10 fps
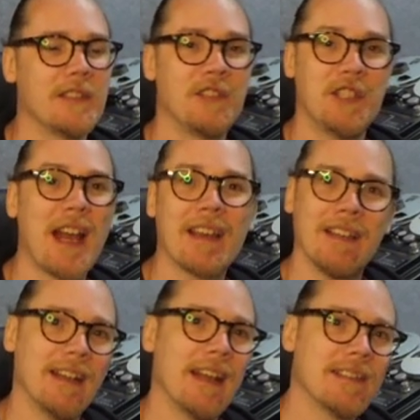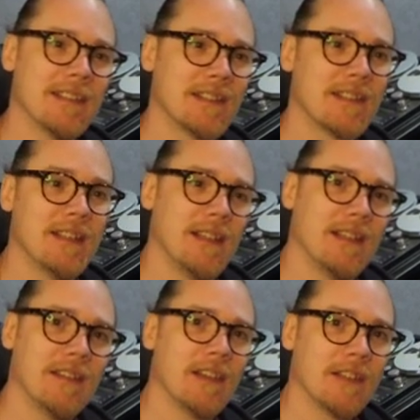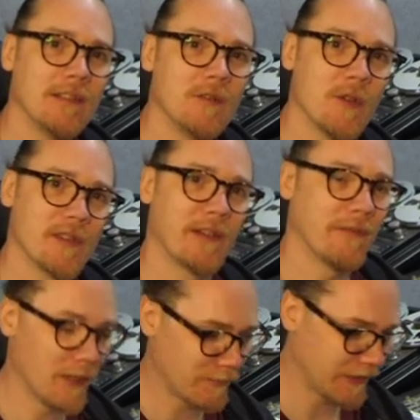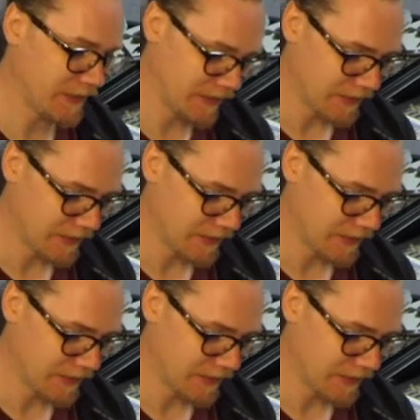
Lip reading: jack connectors that can cause this phenomena.